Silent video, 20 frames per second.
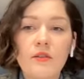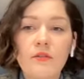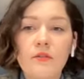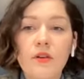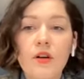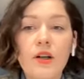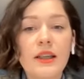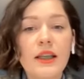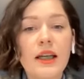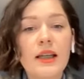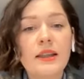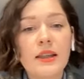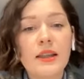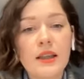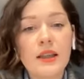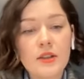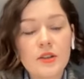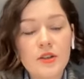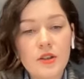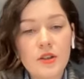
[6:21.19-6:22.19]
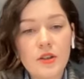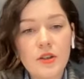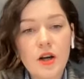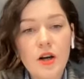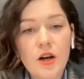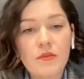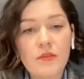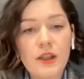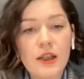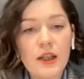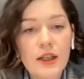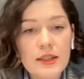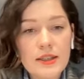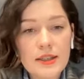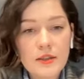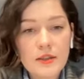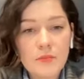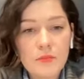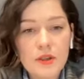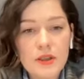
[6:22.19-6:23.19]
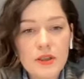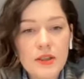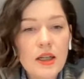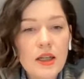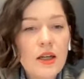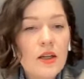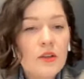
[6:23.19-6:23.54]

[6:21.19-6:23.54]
for the attention of the customers.